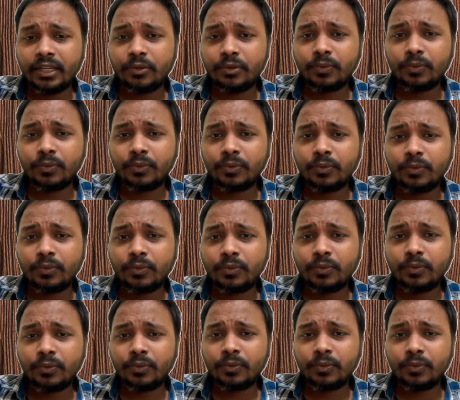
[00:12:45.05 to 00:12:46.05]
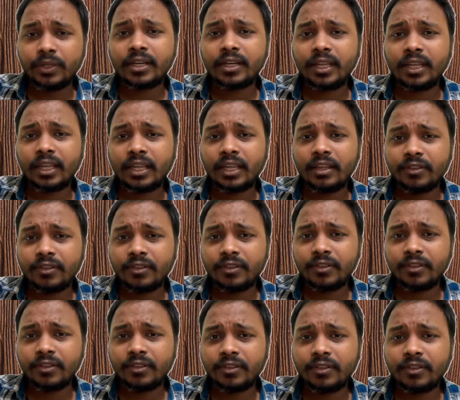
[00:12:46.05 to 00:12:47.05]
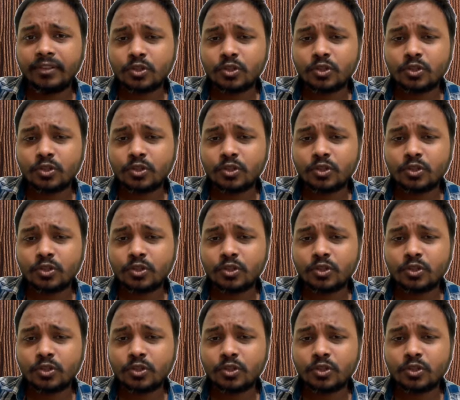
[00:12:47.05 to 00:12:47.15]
to e7, if there is queen to